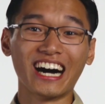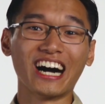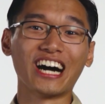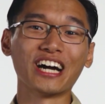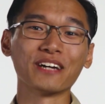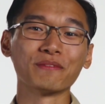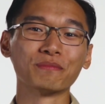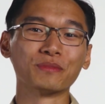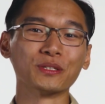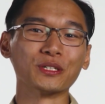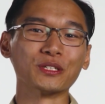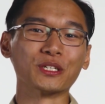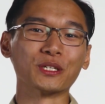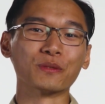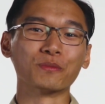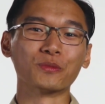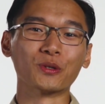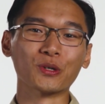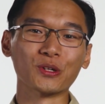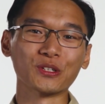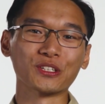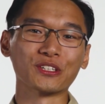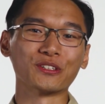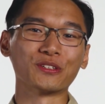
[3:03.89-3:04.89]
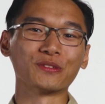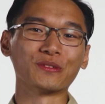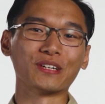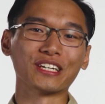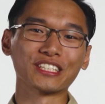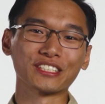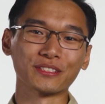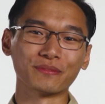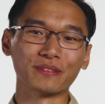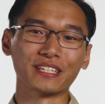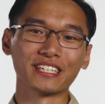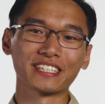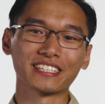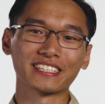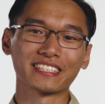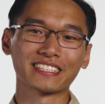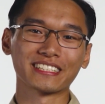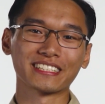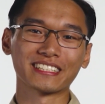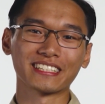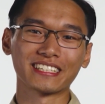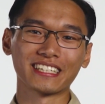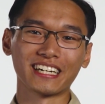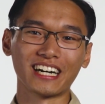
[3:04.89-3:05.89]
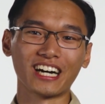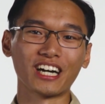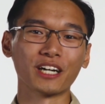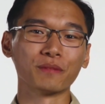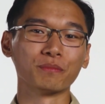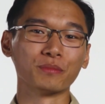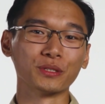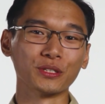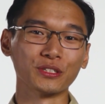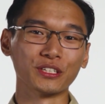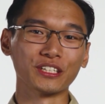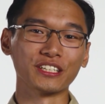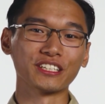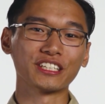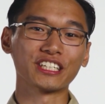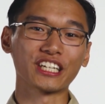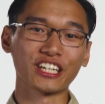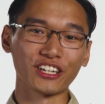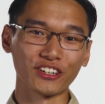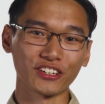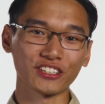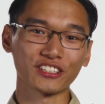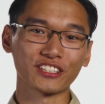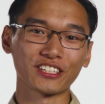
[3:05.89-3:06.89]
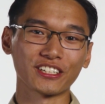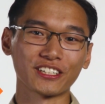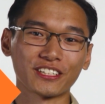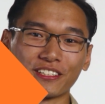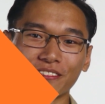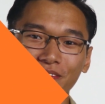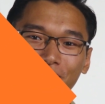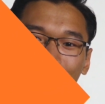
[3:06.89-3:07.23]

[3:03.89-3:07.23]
I'm building more than a resume. I'm building character.